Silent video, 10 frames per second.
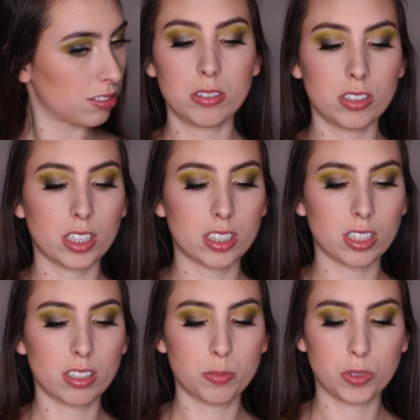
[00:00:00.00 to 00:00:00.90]
Ooh, that's a
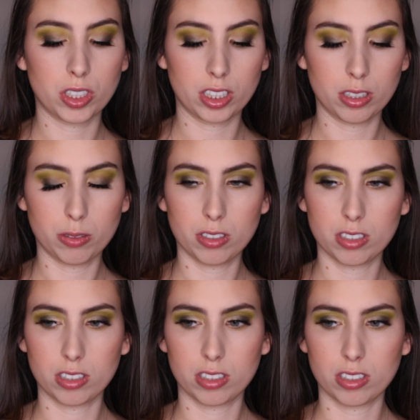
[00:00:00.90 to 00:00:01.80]
little more,
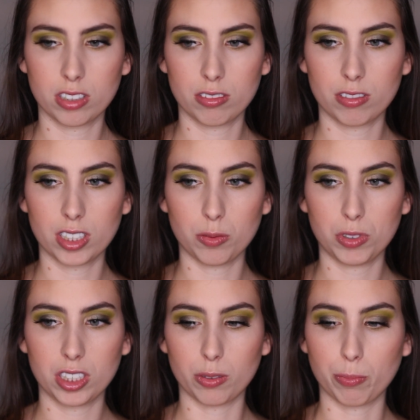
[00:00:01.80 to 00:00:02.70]
for some
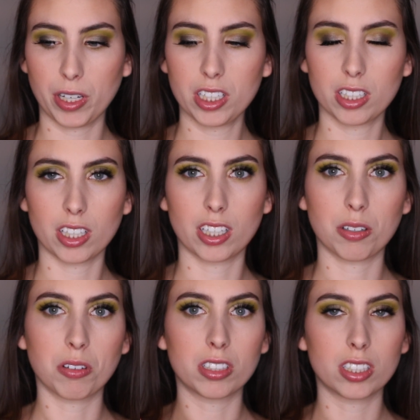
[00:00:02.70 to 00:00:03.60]
reason, pink than
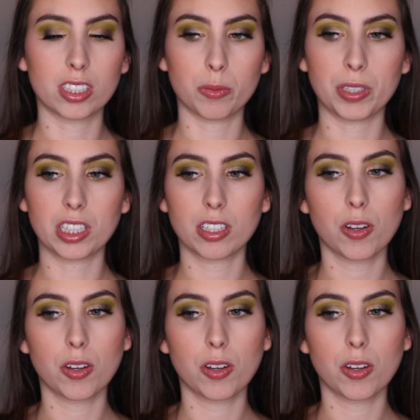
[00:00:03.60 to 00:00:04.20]
I wanted it to be.